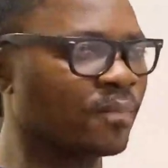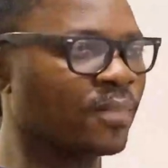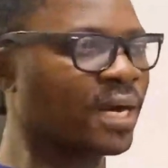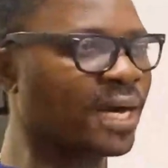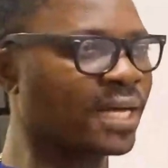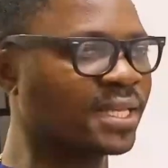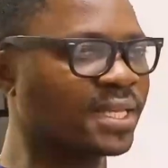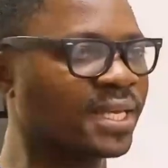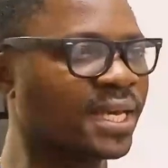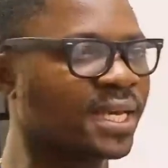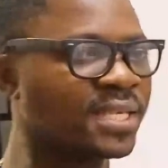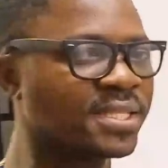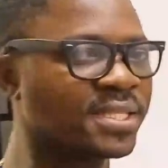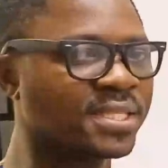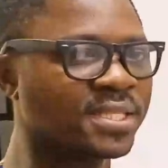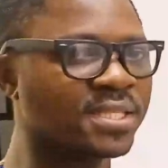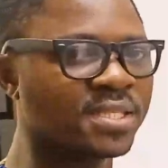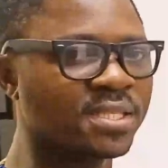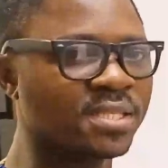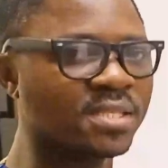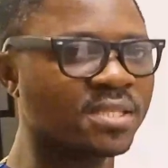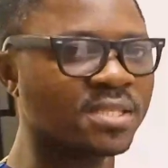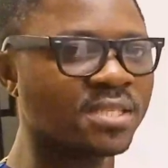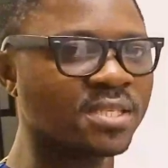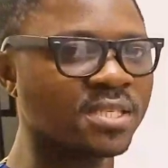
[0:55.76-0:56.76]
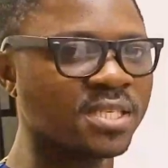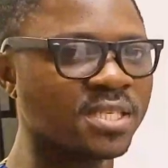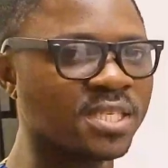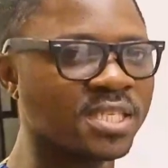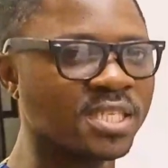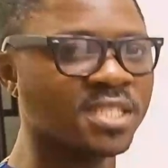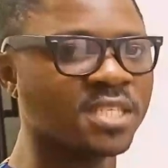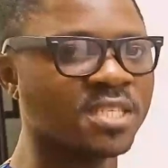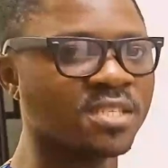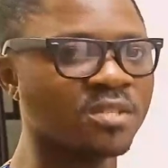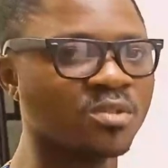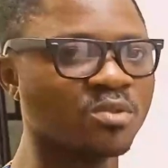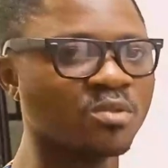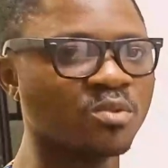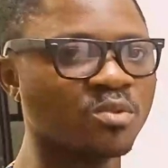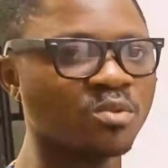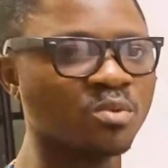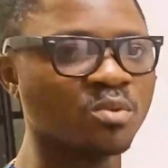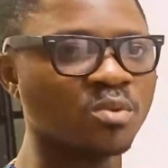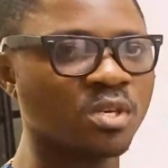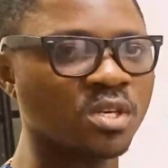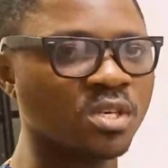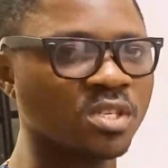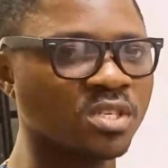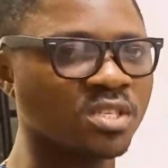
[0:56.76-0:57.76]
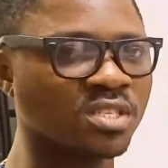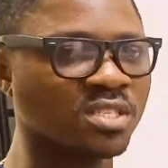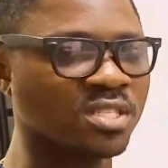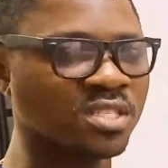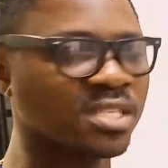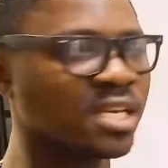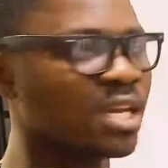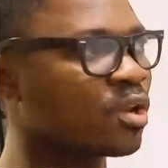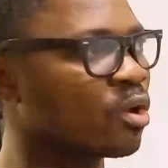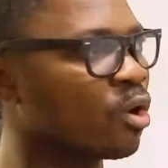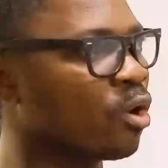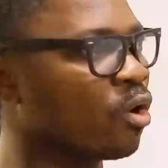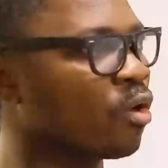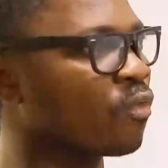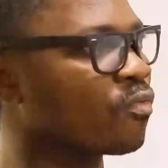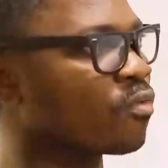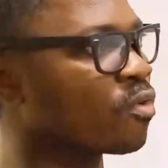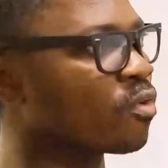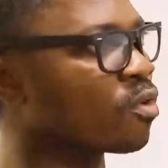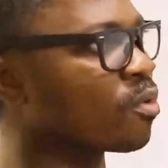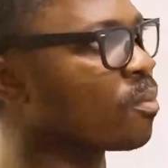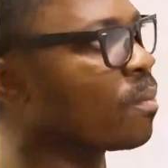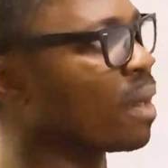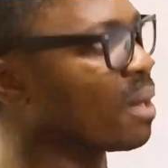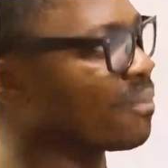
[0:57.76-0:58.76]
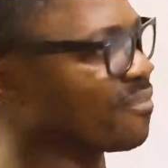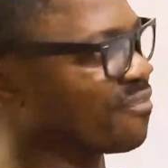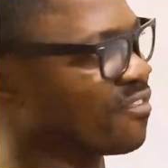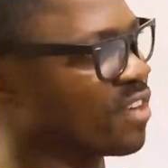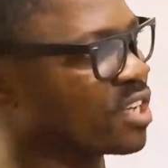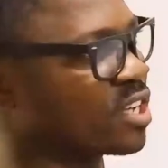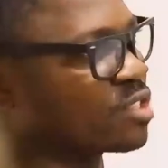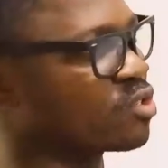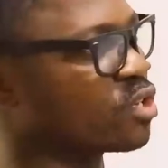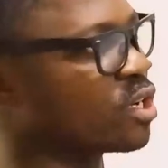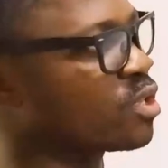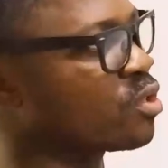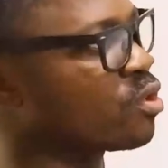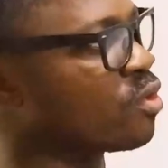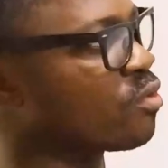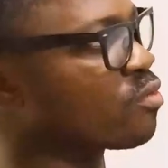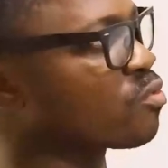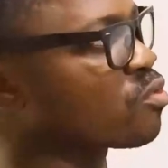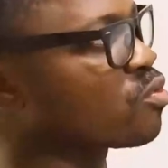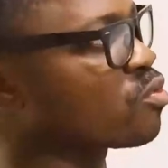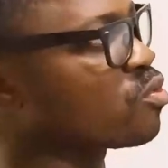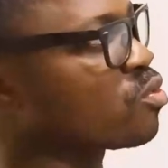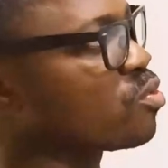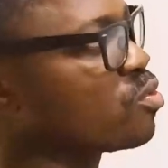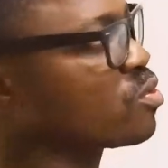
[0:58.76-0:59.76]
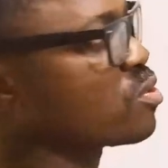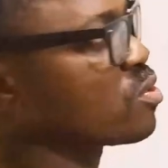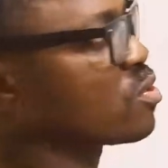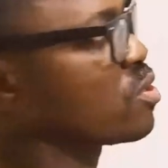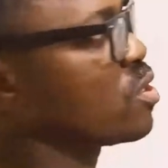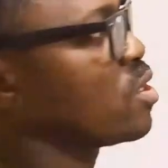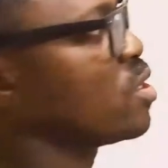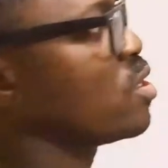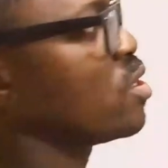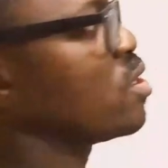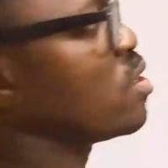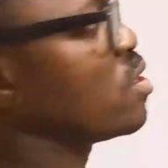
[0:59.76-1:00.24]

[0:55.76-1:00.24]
an entity is into sale or manufacturing of goods,